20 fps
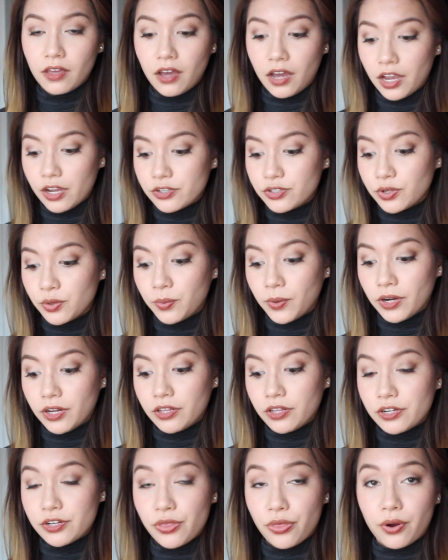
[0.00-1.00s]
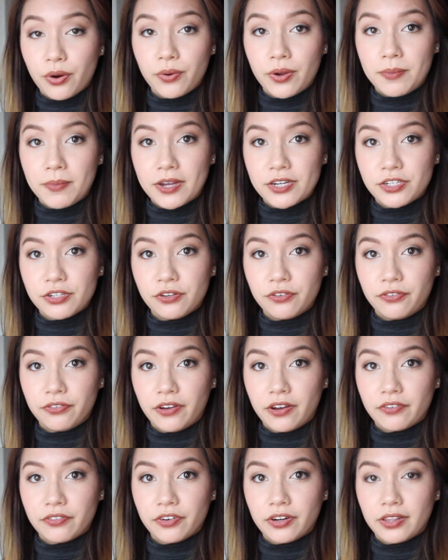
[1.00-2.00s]
I also wanted to throw in my 2
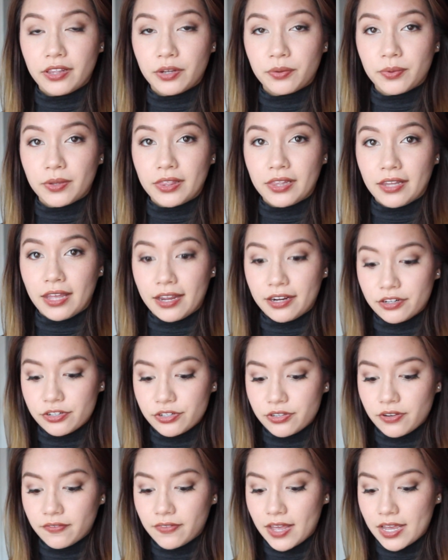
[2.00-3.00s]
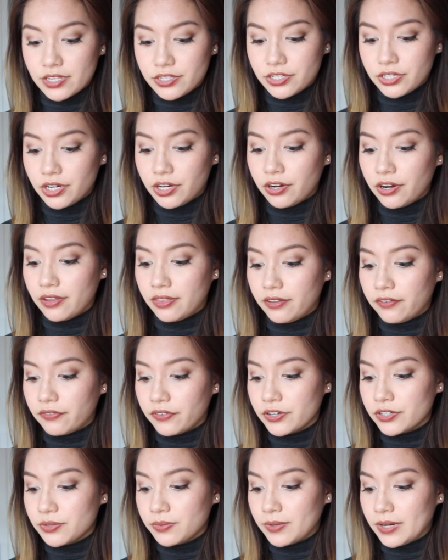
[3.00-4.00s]
favorite liquid liners of last year, and the
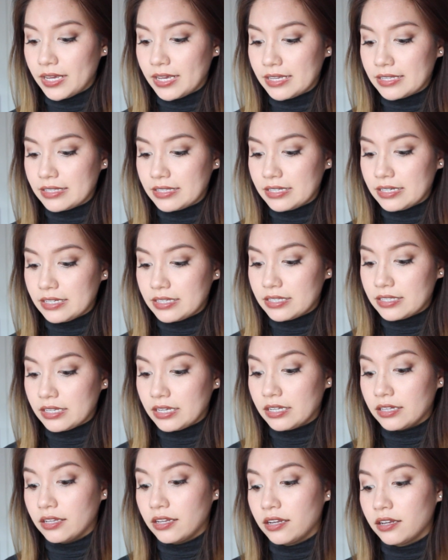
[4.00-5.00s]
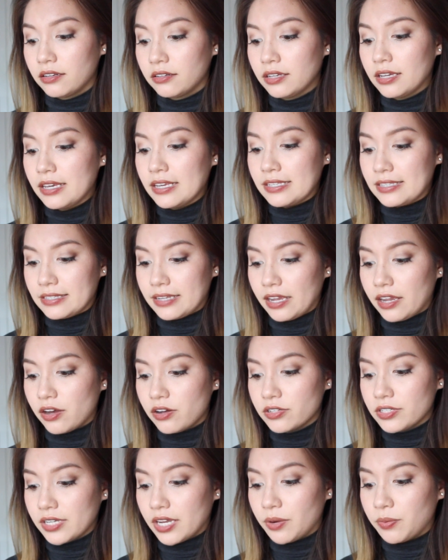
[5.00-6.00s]
first one is the Stilla Stay
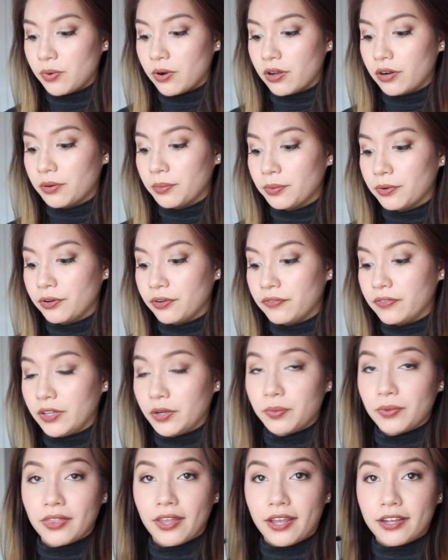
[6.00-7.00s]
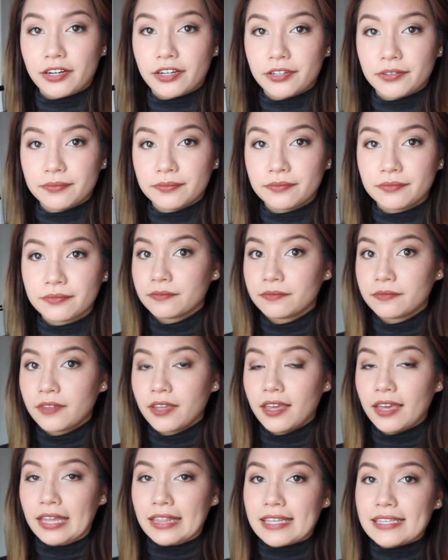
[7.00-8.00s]
All Day Waterproof Liquid Liner.
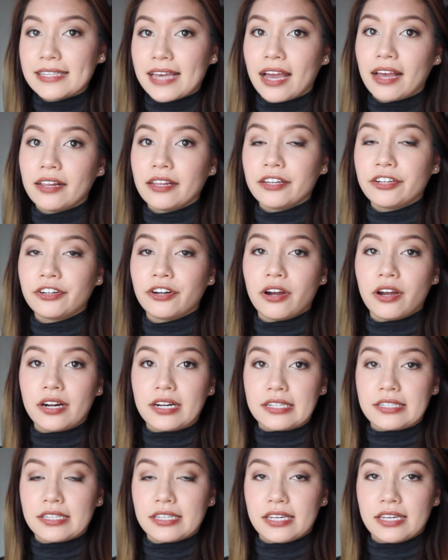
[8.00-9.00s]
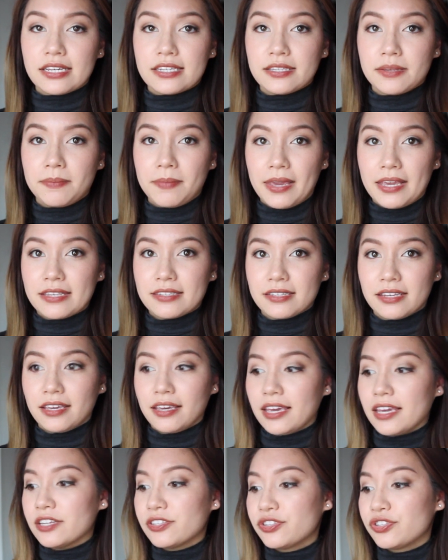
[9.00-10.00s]
This eyeliner honestly is
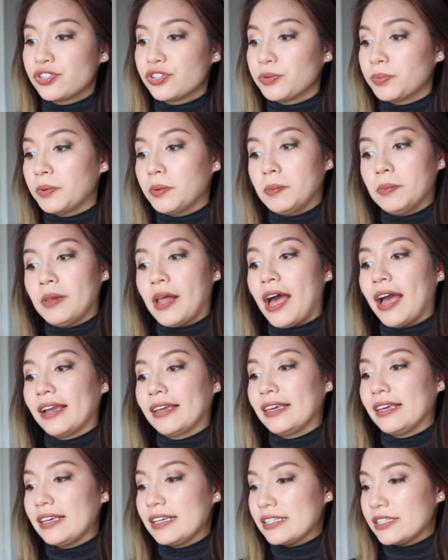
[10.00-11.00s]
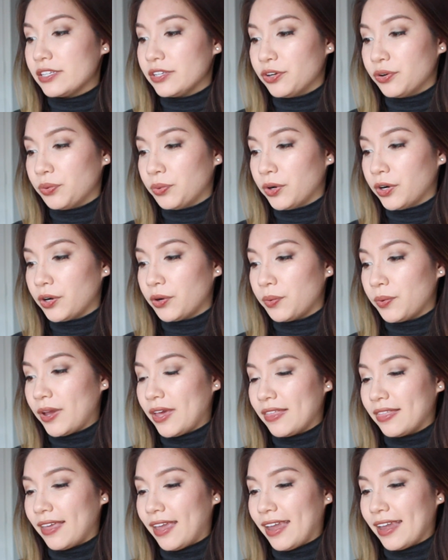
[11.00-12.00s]
amazing. It's super black, easy to work
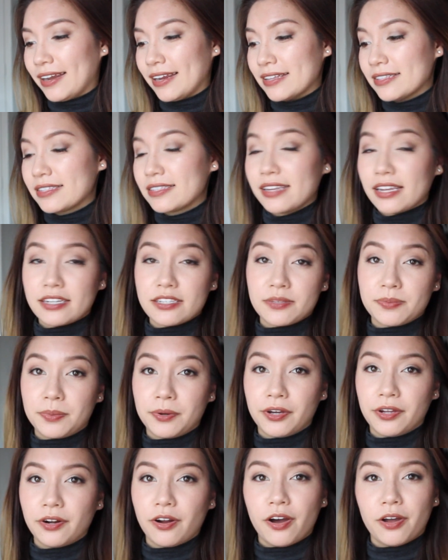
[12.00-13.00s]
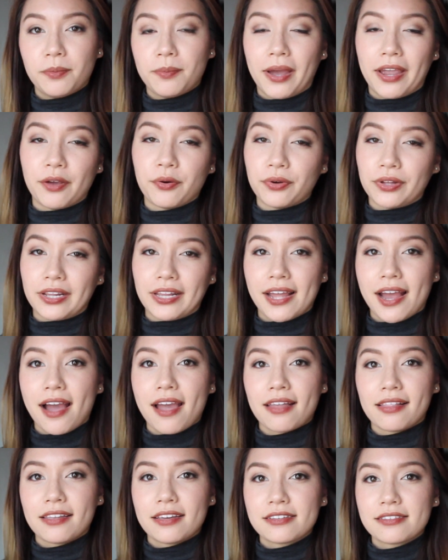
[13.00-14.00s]
with, and it stays put on my oily
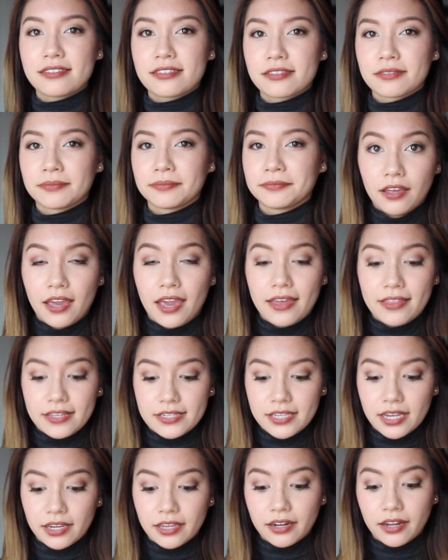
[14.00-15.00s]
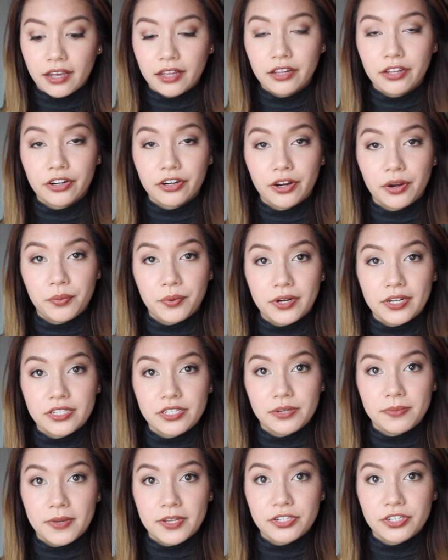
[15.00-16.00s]
eyelids. And the second eyeliner I wanted
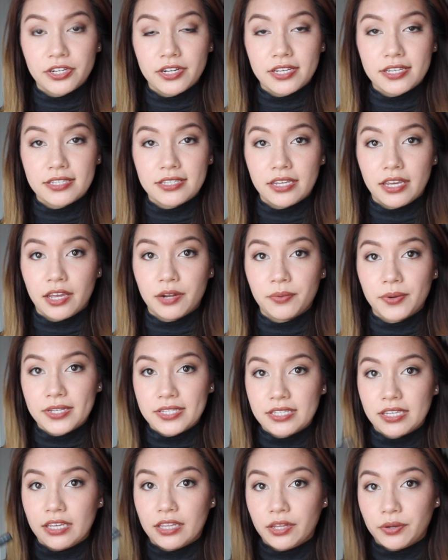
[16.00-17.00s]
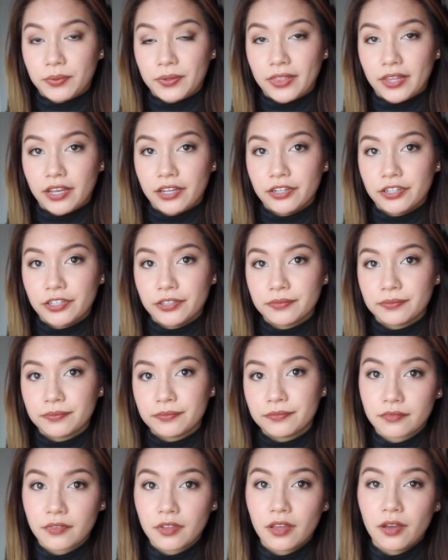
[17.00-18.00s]
to mention is the NYC Liquid Liner.
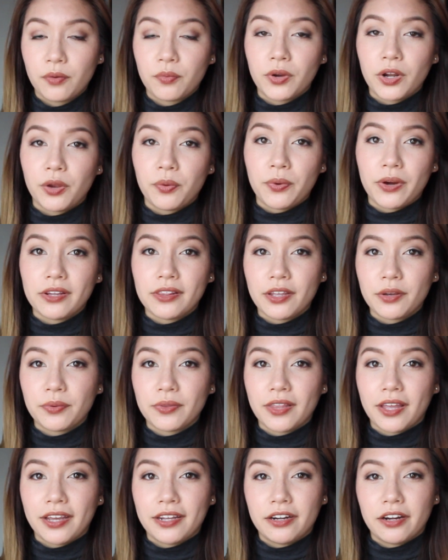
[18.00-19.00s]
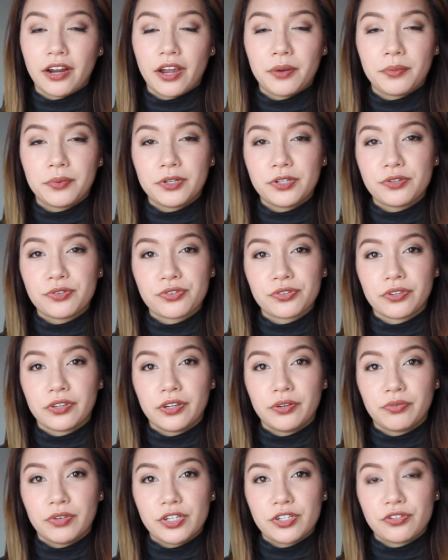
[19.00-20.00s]
When I wear liquid liner, I would
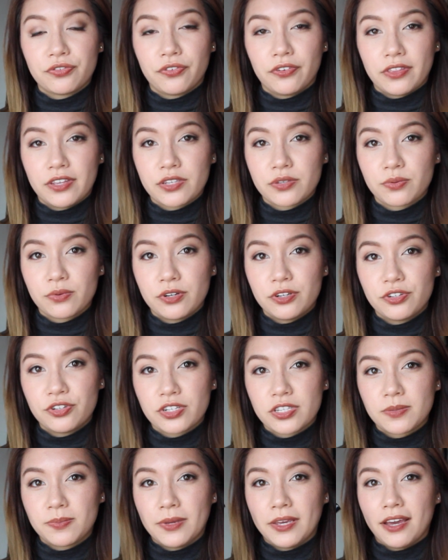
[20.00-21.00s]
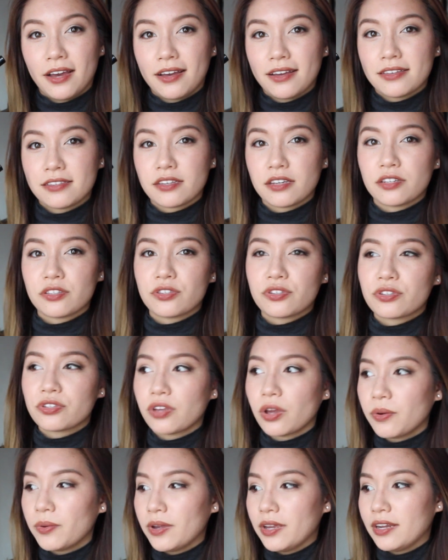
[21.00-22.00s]
usually reach for this one just because it's
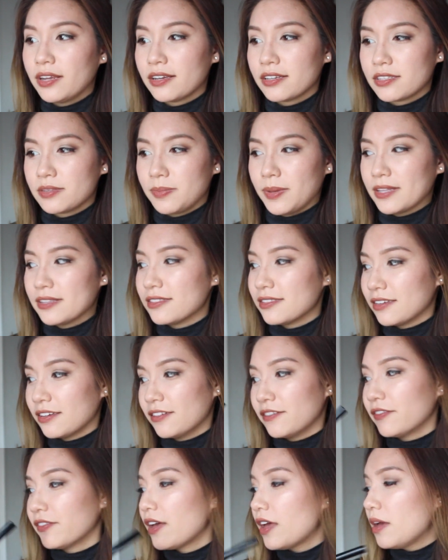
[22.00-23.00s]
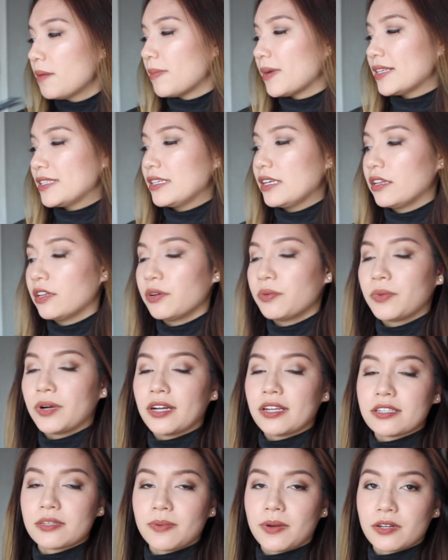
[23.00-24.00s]
so inexpensive. My Stilla
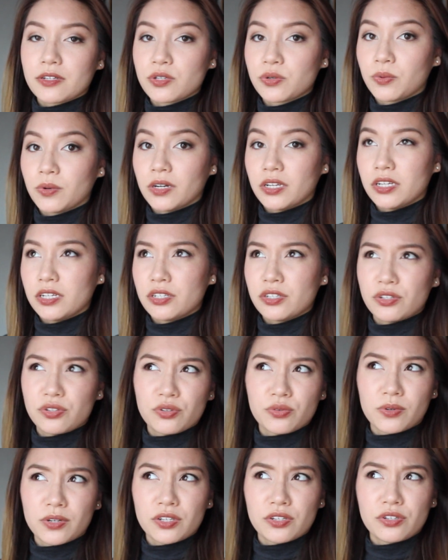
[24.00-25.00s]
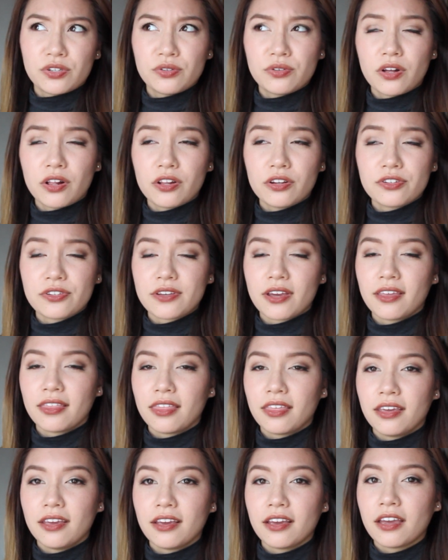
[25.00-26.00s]
one is about $20 to $22, I
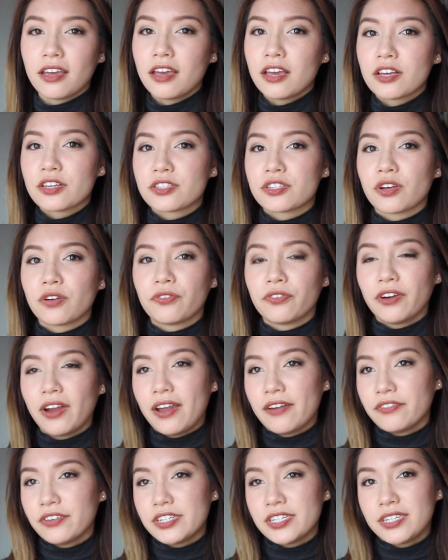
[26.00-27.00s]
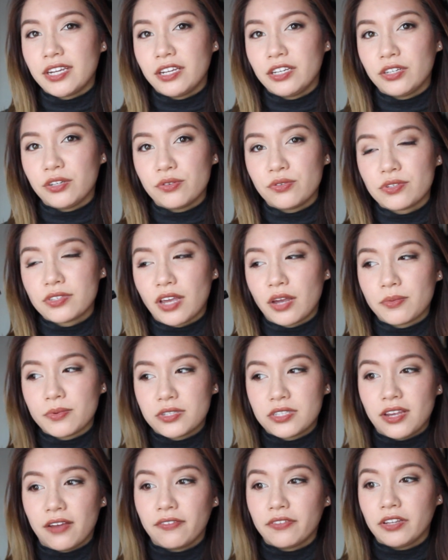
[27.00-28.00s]
think. So for everyday use, I
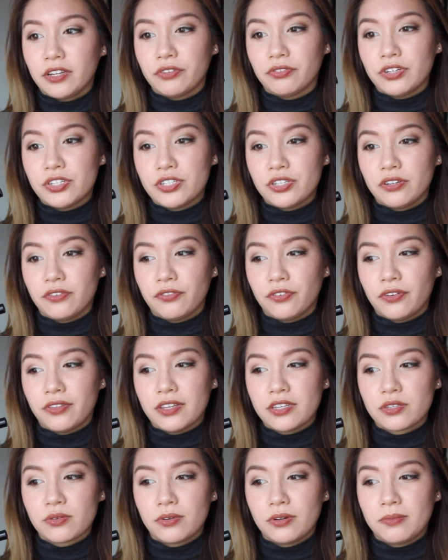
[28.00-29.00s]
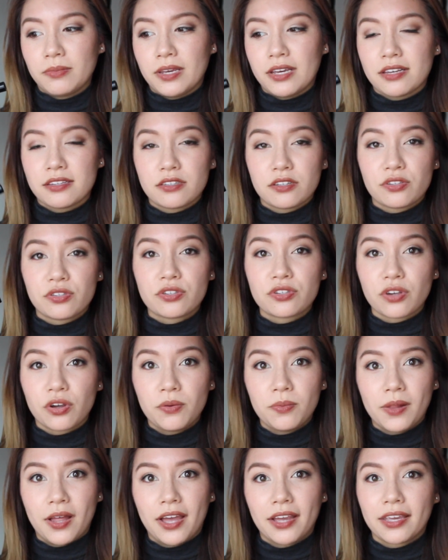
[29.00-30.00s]
was definitely reaching for this one because it's
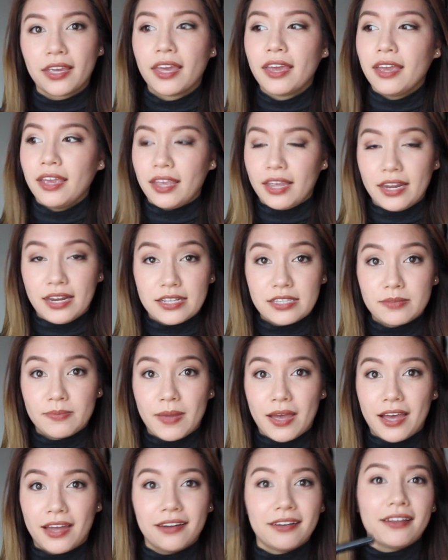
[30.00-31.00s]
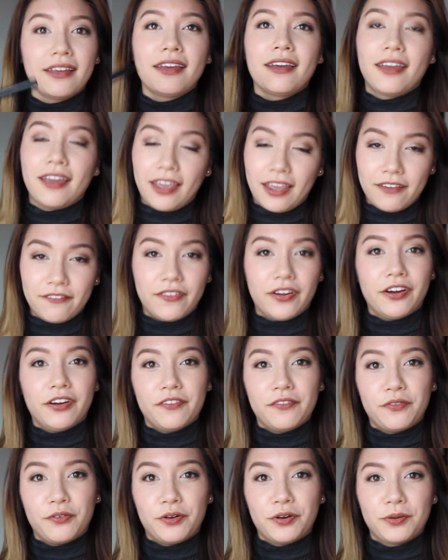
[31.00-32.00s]
so black and it's matte and
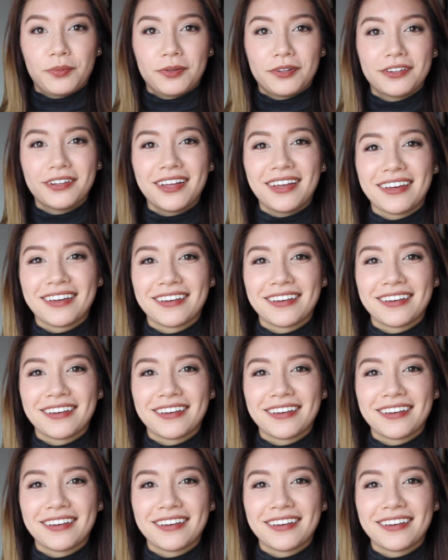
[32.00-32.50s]
very affordable.